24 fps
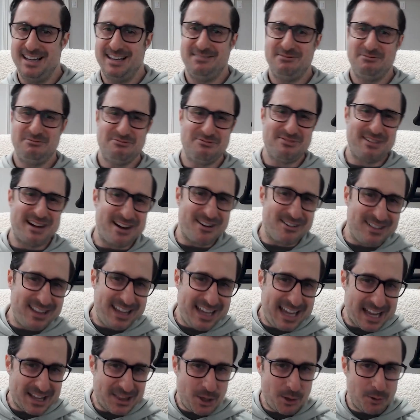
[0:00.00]
Rarely
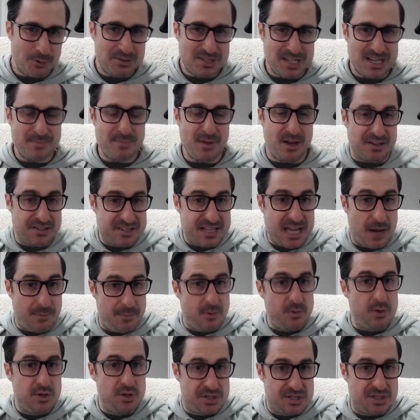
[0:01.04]
get those emails now,
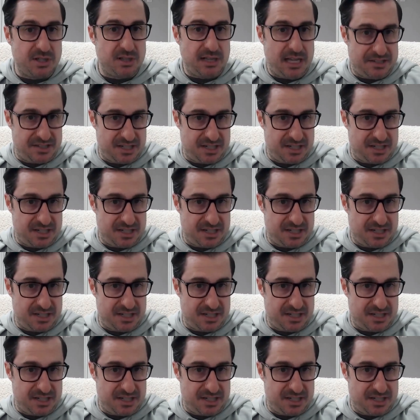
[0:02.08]
but we still,